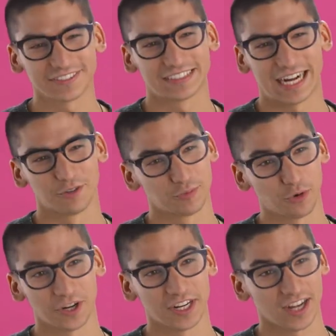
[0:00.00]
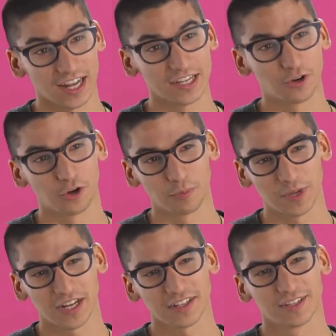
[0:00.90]
I was born in Cali,
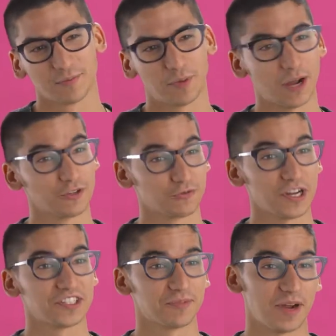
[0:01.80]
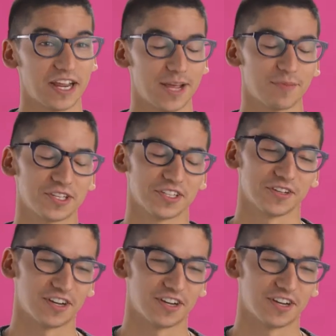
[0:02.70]
Colombia, but I was raised in Miami.